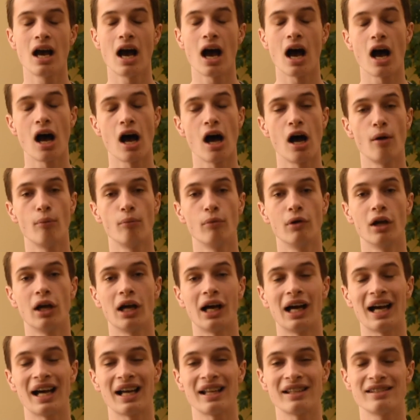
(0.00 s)

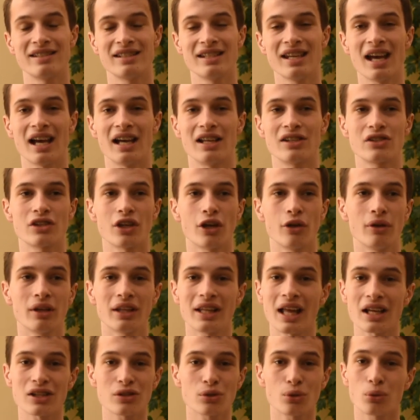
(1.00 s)
and yeah, so
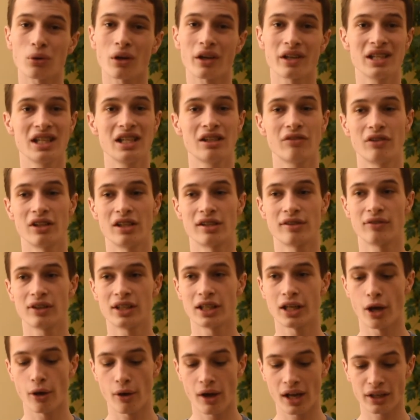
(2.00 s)
that's all I need for this
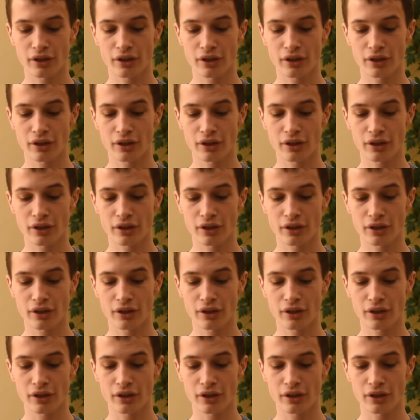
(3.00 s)
video,